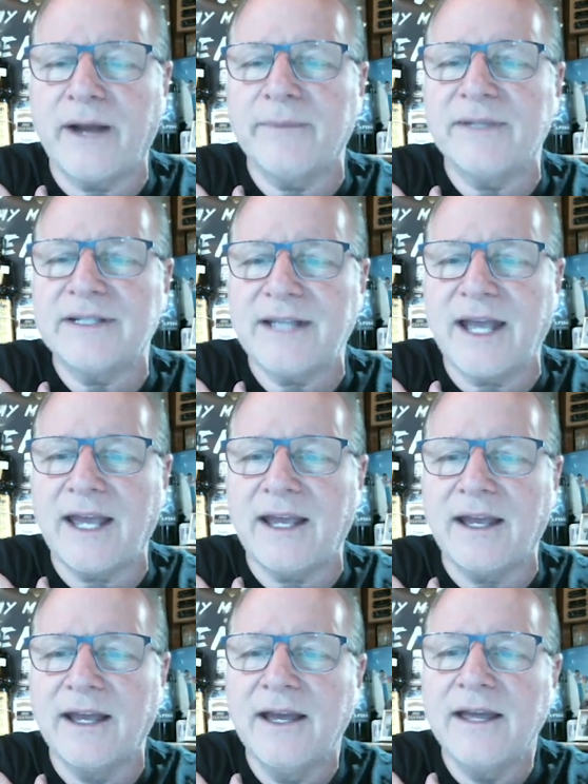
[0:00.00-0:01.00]
by
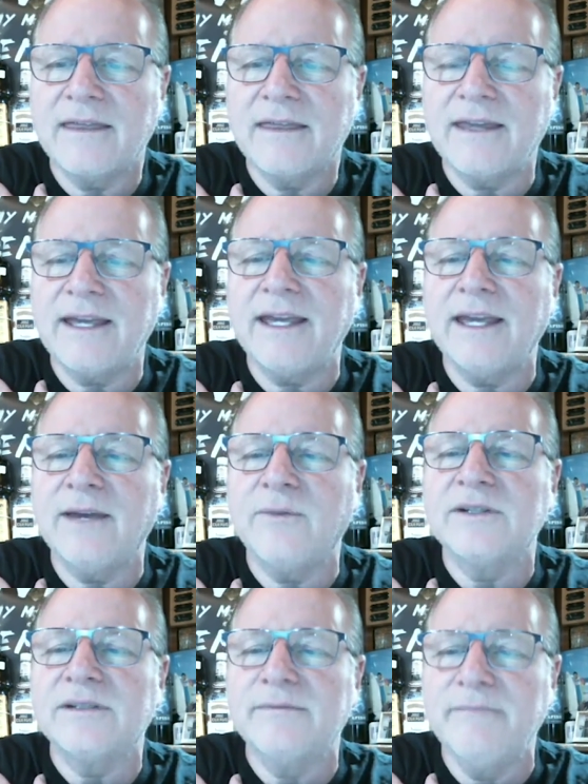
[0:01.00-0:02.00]
mistake, thinking
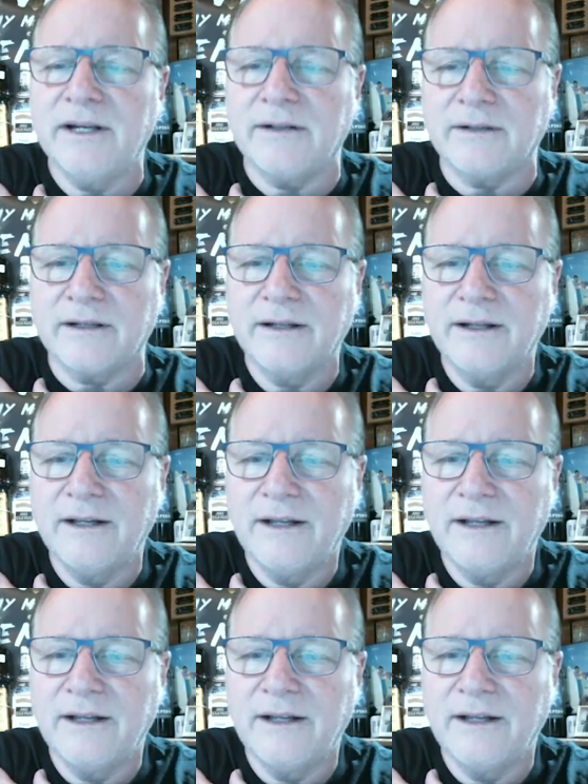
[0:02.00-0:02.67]
it was milk?